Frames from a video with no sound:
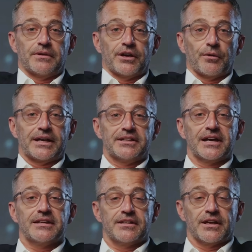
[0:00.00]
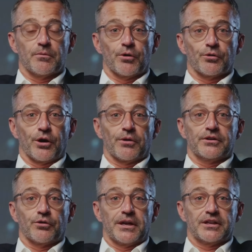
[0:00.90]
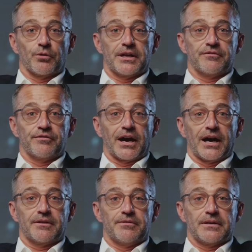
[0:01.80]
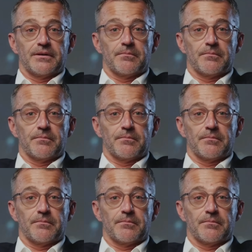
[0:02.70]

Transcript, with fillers: UX testing will grow in 2025,